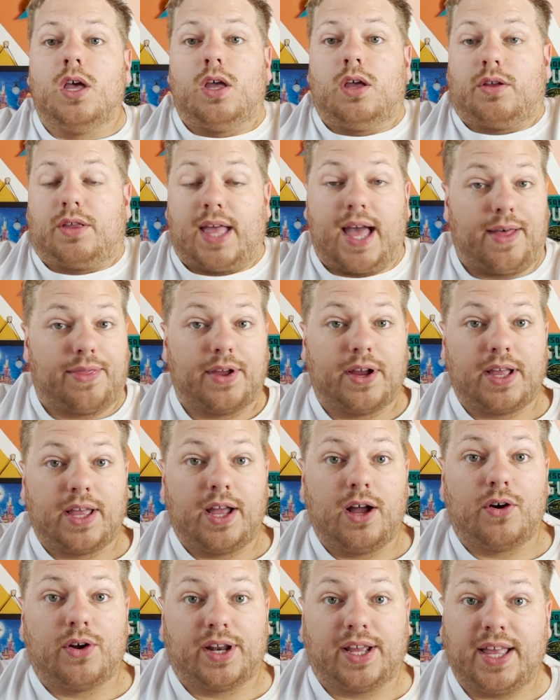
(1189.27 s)
Yeah, there you
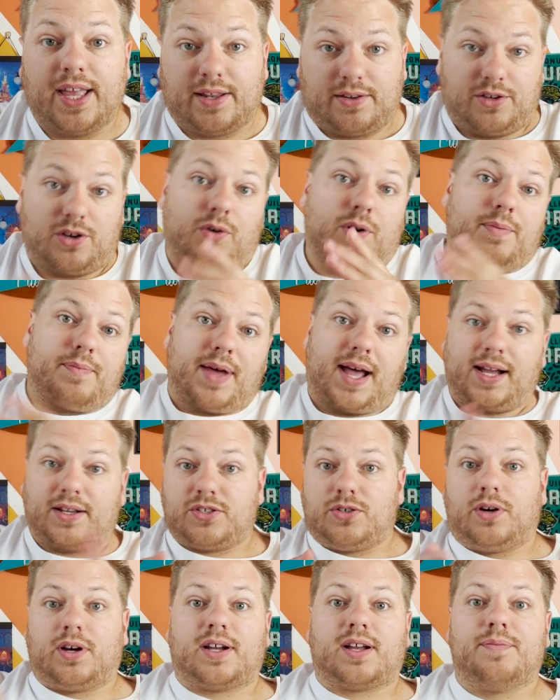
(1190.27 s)
go. And again, going back
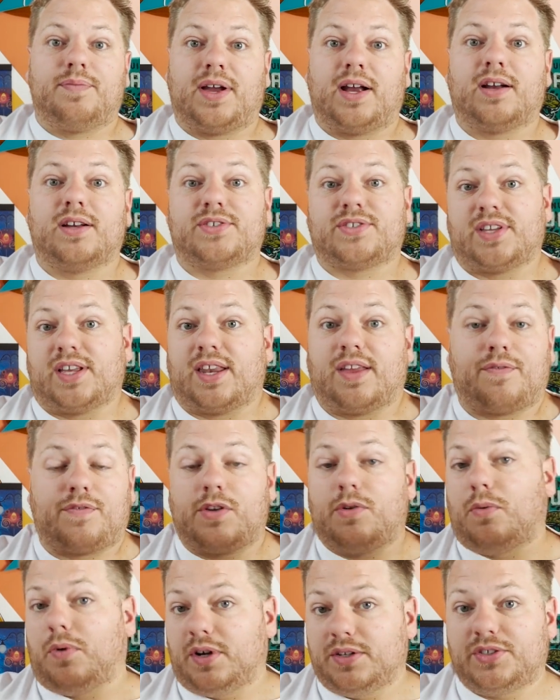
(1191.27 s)
to our comparison, if
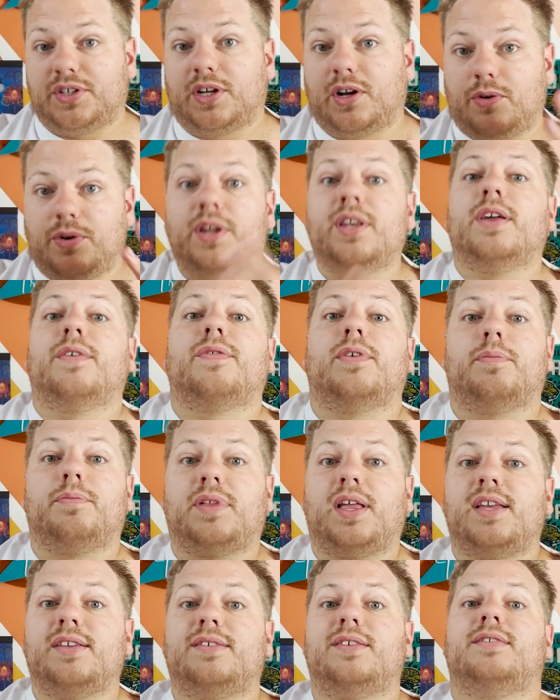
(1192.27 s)
you want to go to different
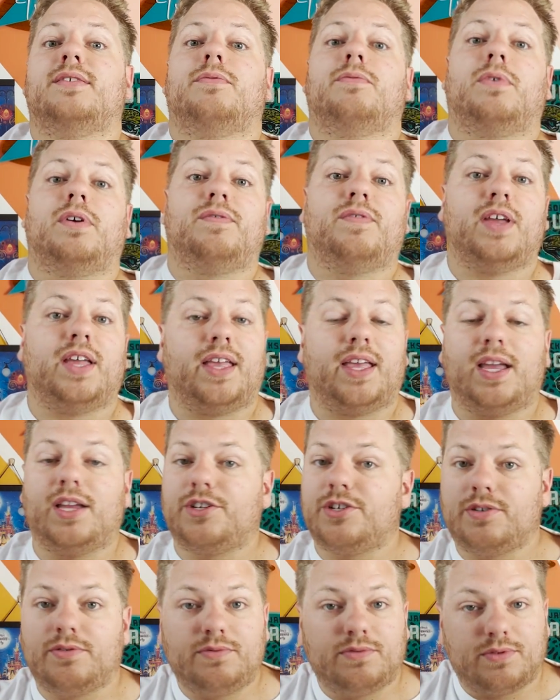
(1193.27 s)
places in one
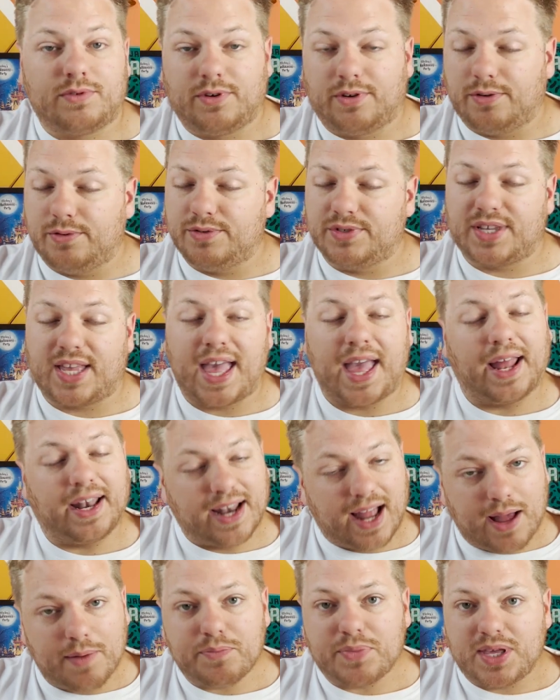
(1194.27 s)
vacation, cruise
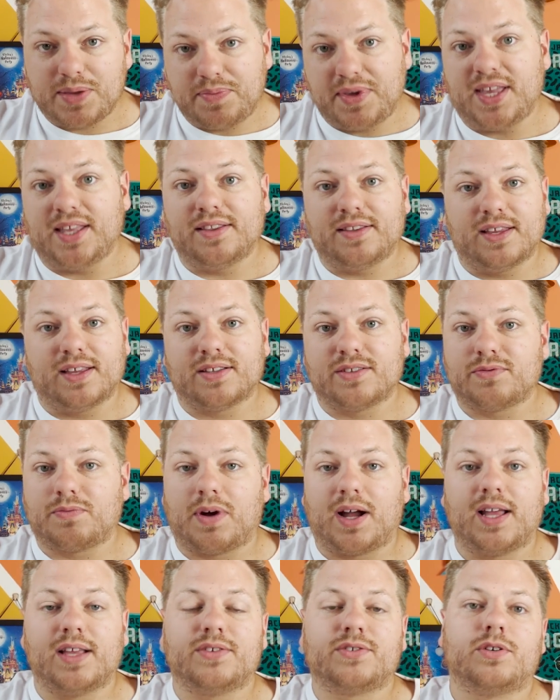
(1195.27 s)
cannot be beat. That's
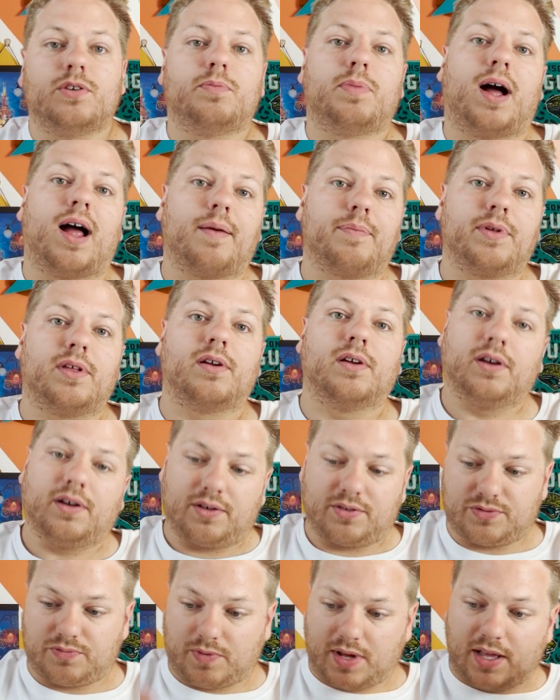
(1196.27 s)
why it's so popular, and
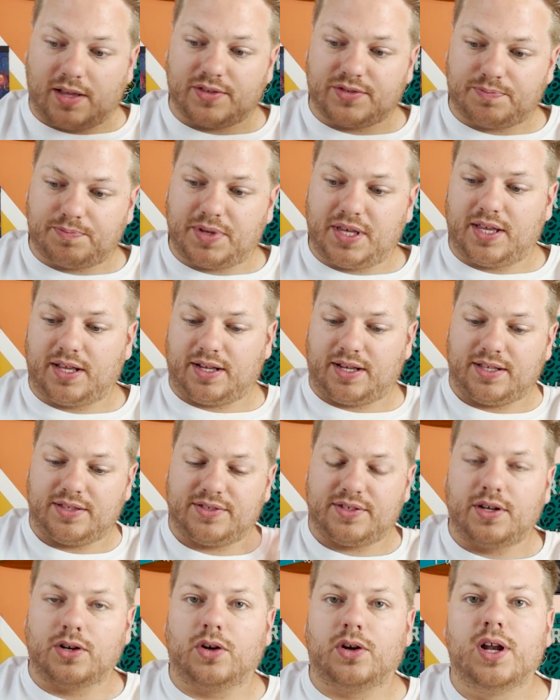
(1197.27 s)
as well as being
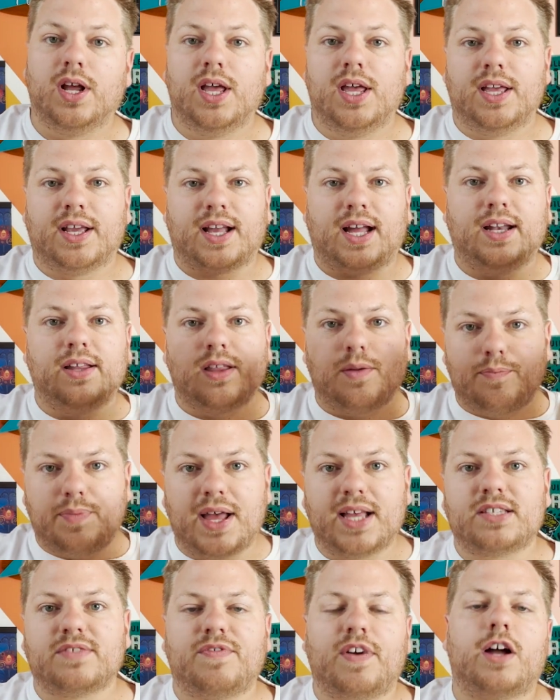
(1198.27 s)
considered kind of the
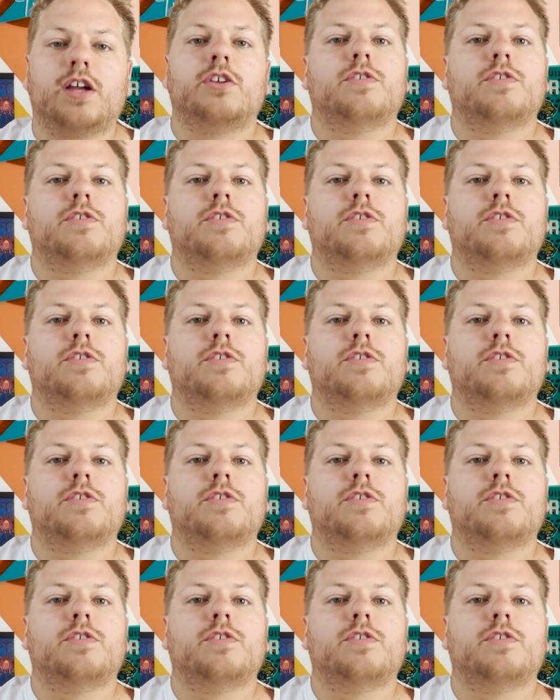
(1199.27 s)
best value